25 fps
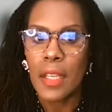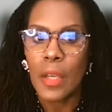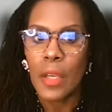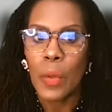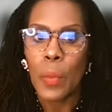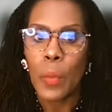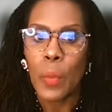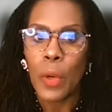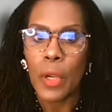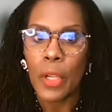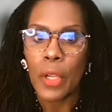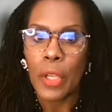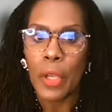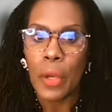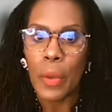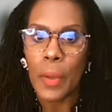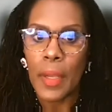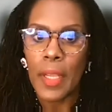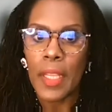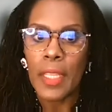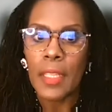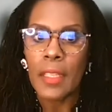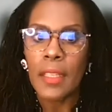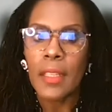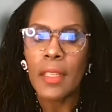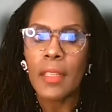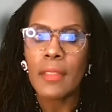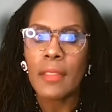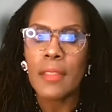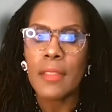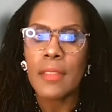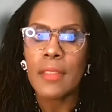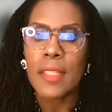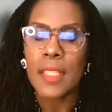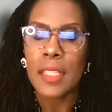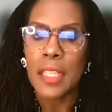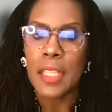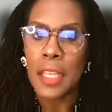We're going
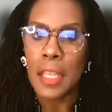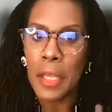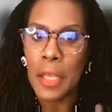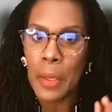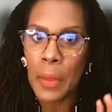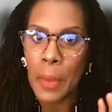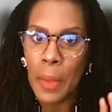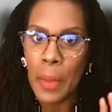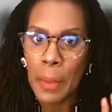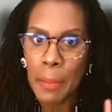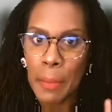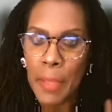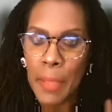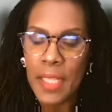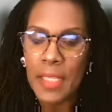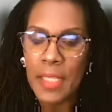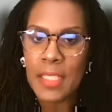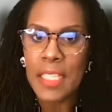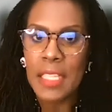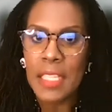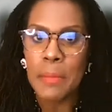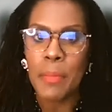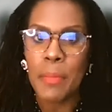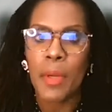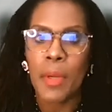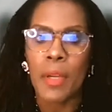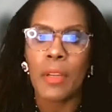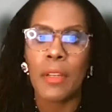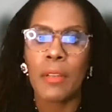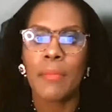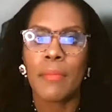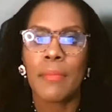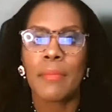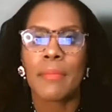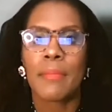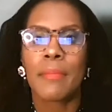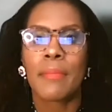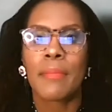to go a bit deeper
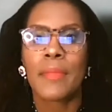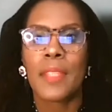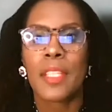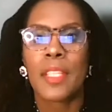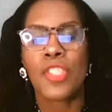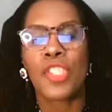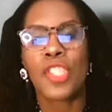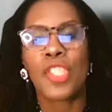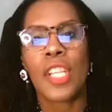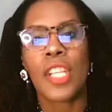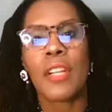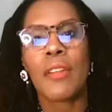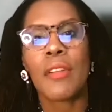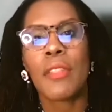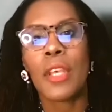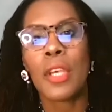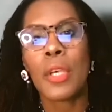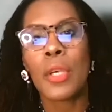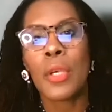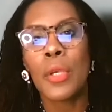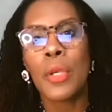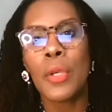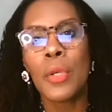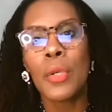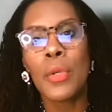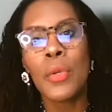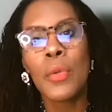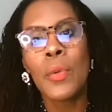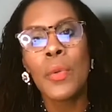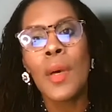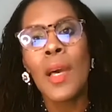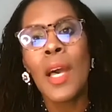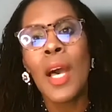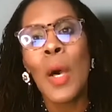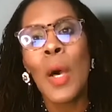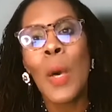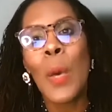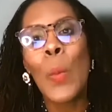to share the who,
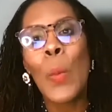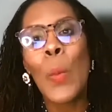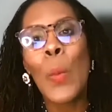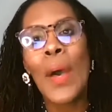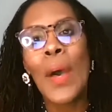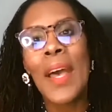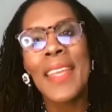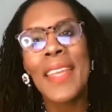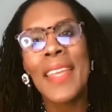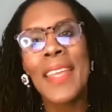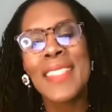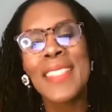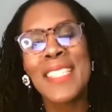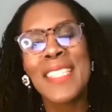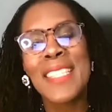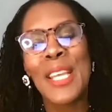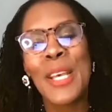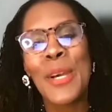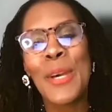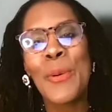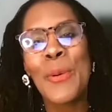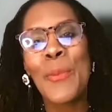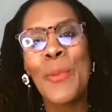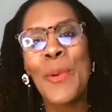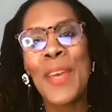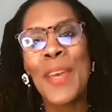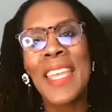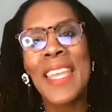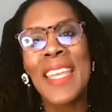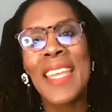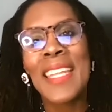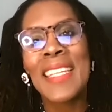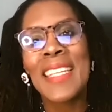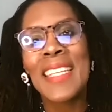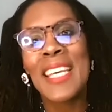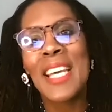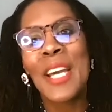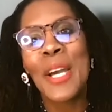what,
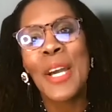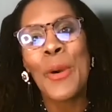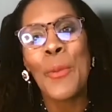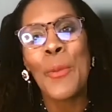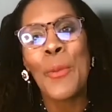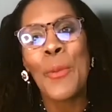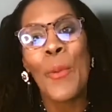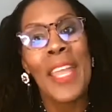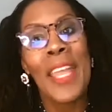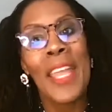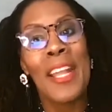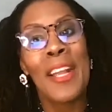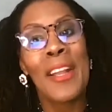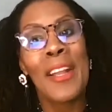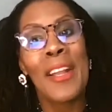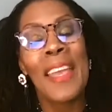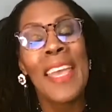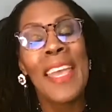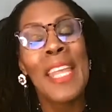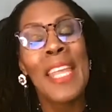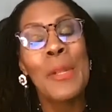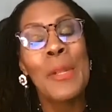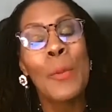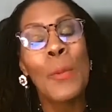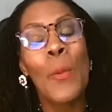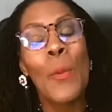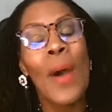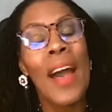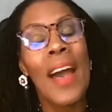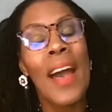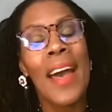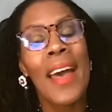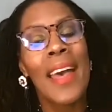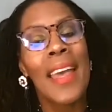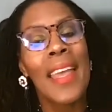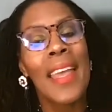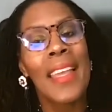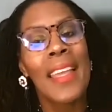when, where, and
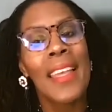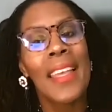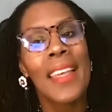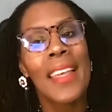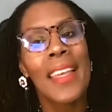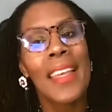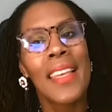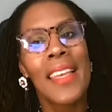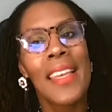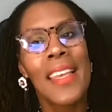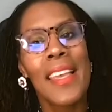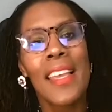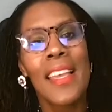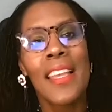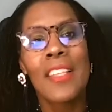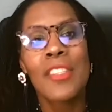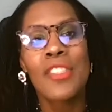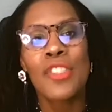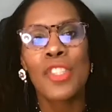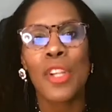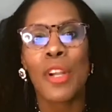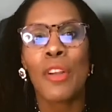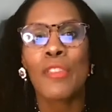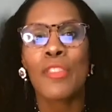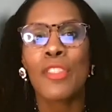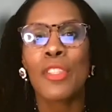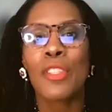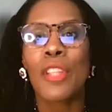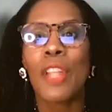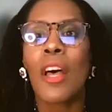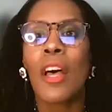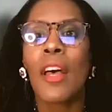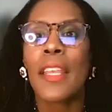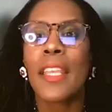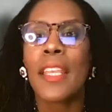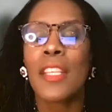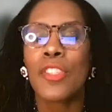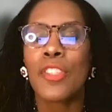why church
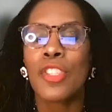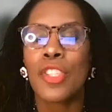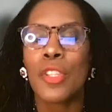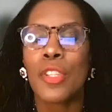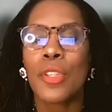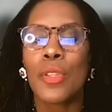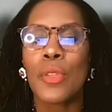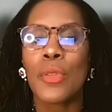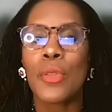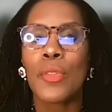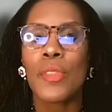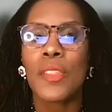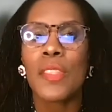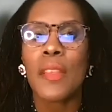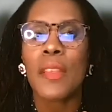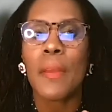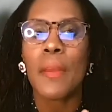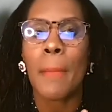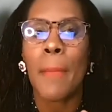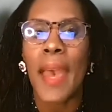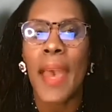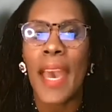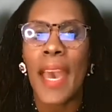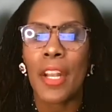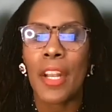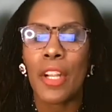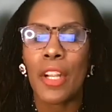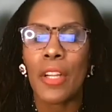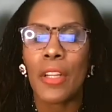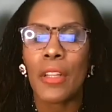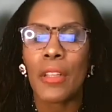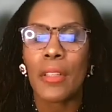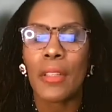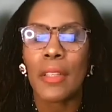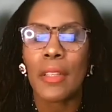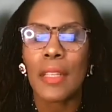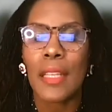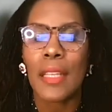law issues matter,
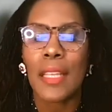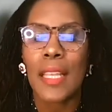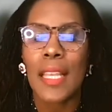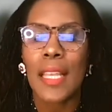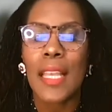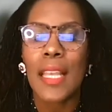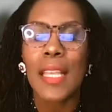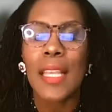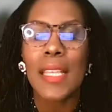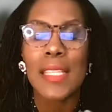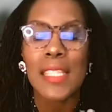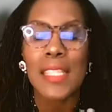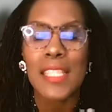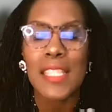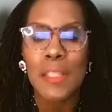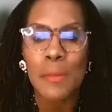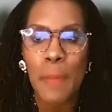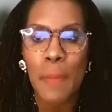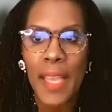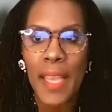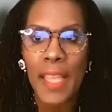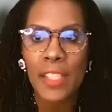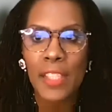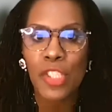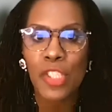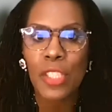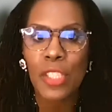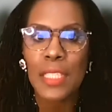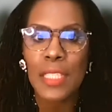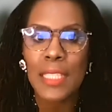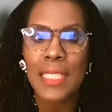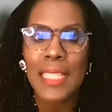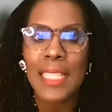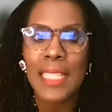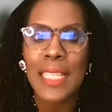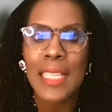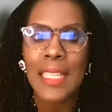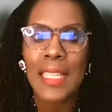
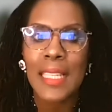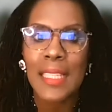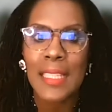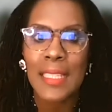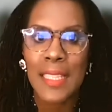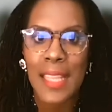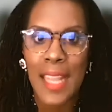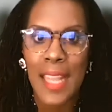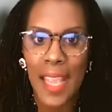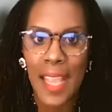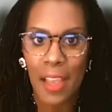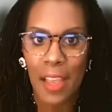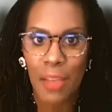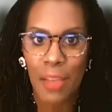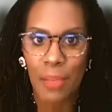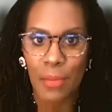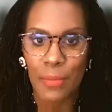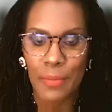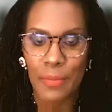especially now.